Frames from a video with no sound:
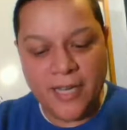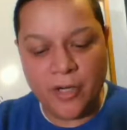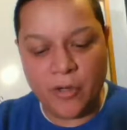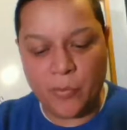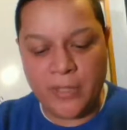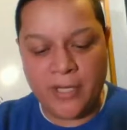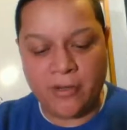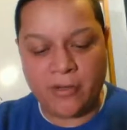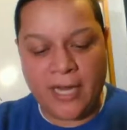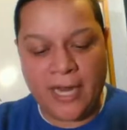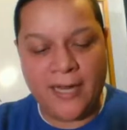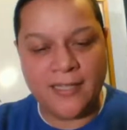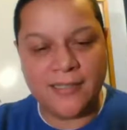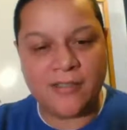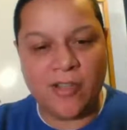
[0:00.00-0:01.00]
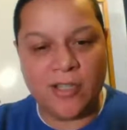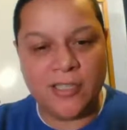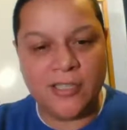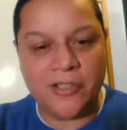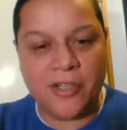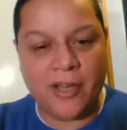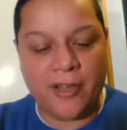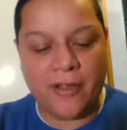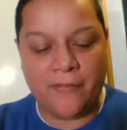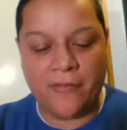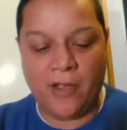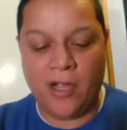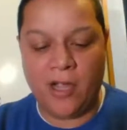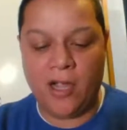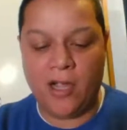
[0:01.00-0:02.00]
It'll be okay as long as you
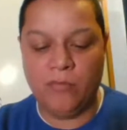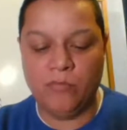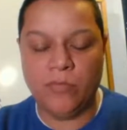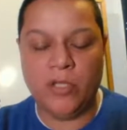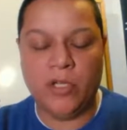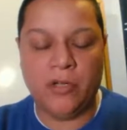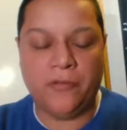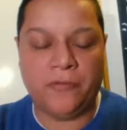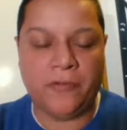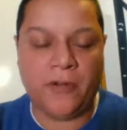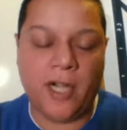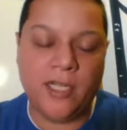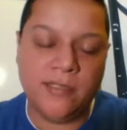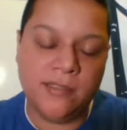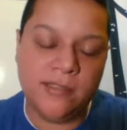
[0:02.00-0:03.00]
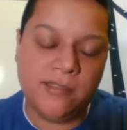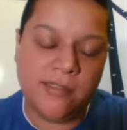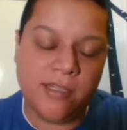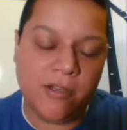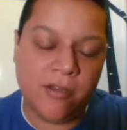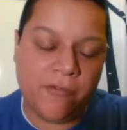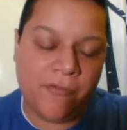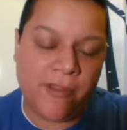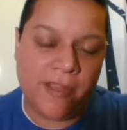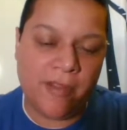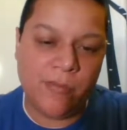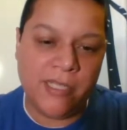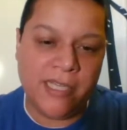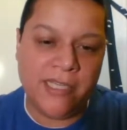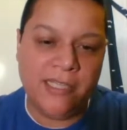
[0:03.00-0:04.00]
have good friends, good
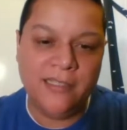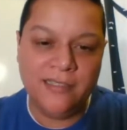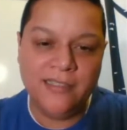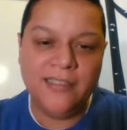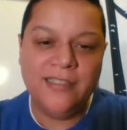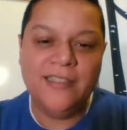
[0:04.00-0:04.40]
family.